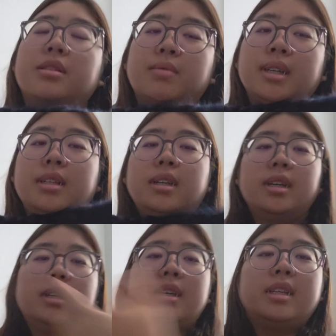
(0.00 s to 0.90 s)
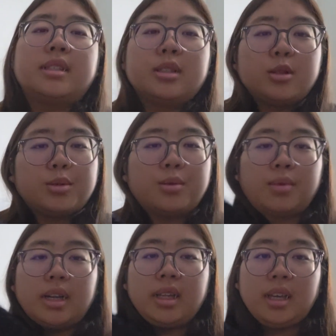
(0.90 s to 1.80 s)
another one. It's
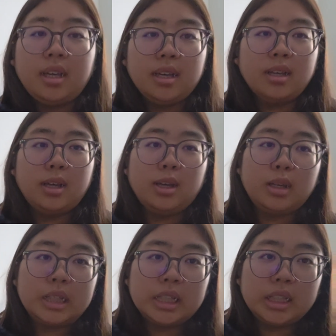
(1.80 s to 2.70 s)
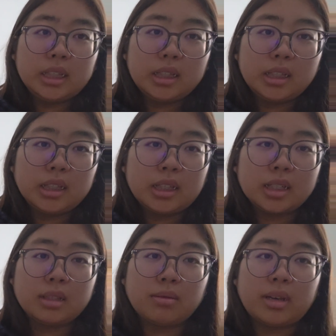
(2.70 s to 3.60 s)
20
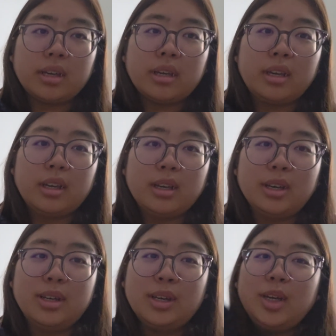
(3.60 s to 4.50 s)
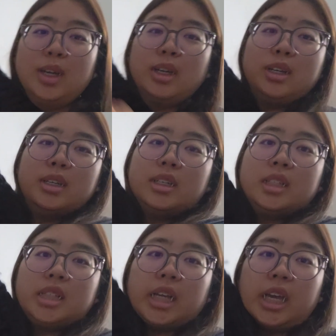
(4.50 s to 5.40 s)
this way,
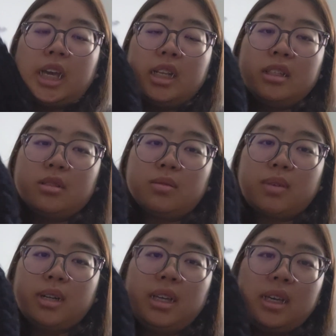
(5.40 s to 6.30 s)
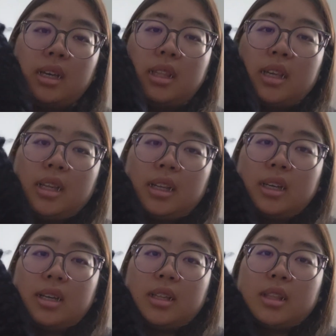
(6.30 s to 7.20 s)
chain 20 and
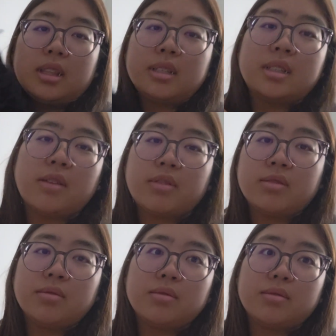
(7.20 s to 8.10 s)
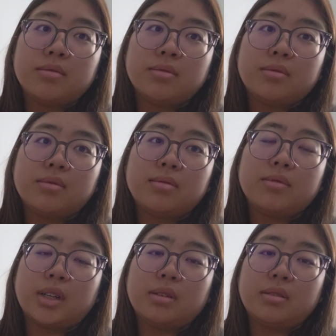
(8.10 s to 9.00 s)
then 7
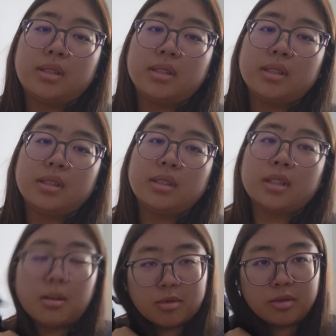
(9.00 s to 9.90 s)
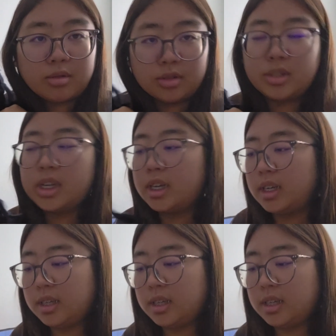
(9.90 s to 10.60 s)
rows double crochet.